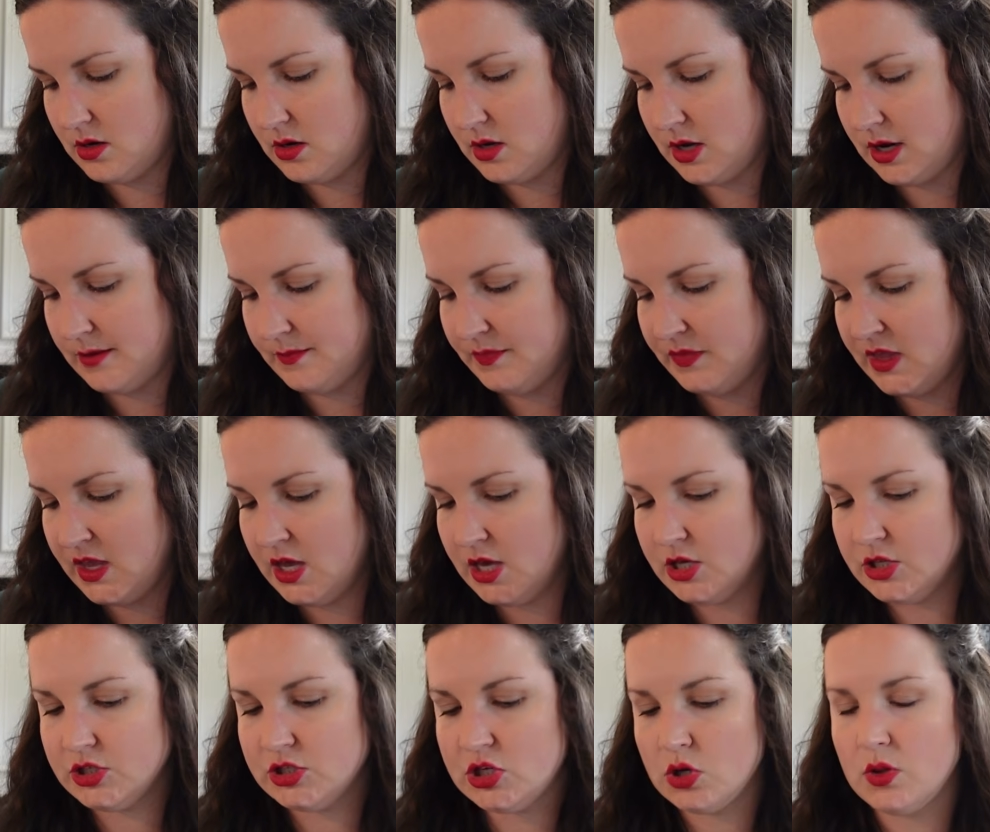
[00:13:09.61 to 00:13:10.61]
Yeah.
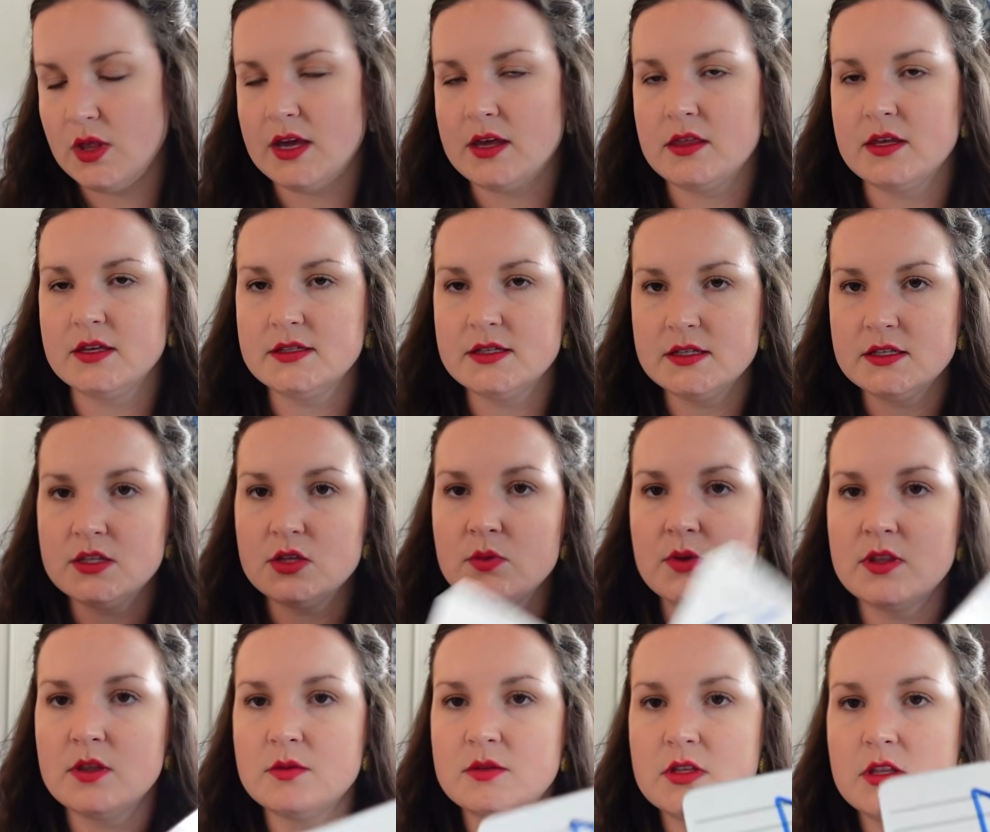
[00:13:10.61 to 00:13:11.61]
So like this is the
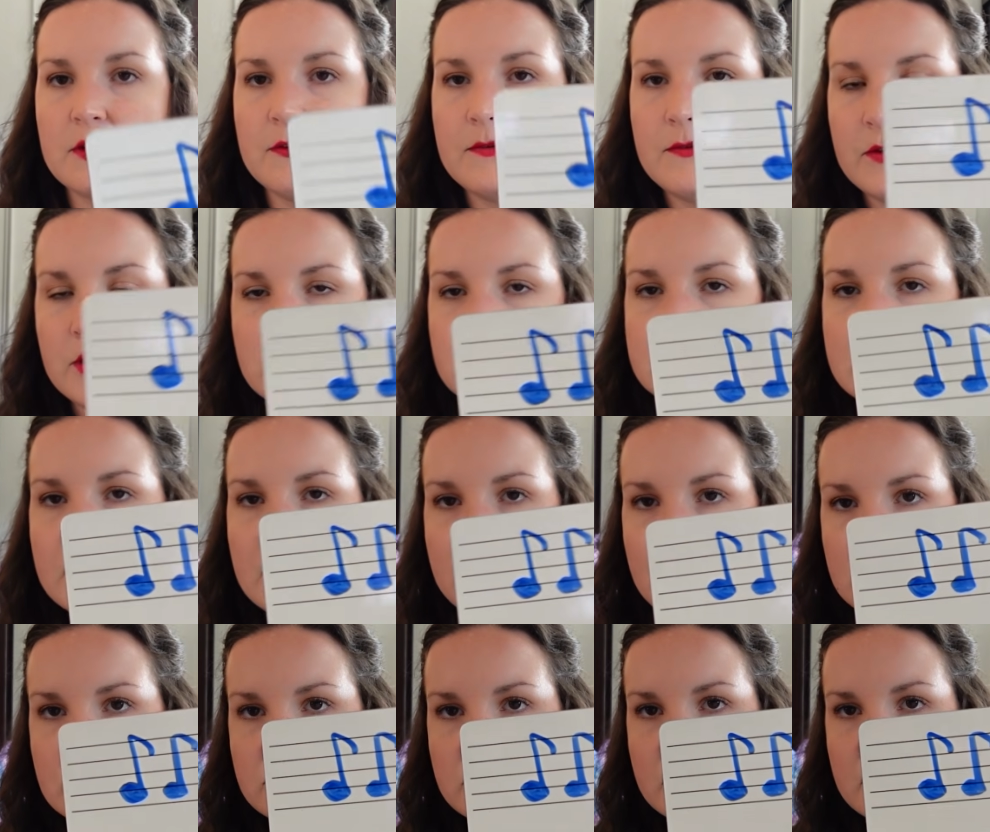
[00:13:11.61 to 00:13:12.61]
rhythm to the first line of
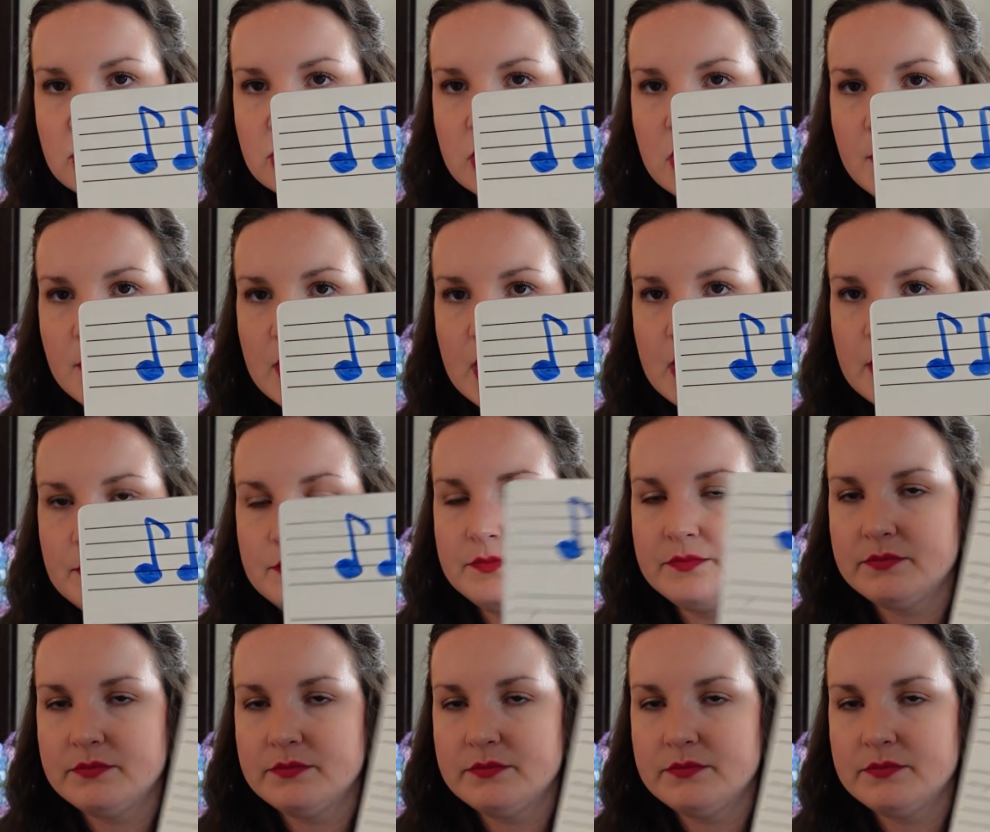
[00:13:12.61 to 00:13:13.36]
engine number 9.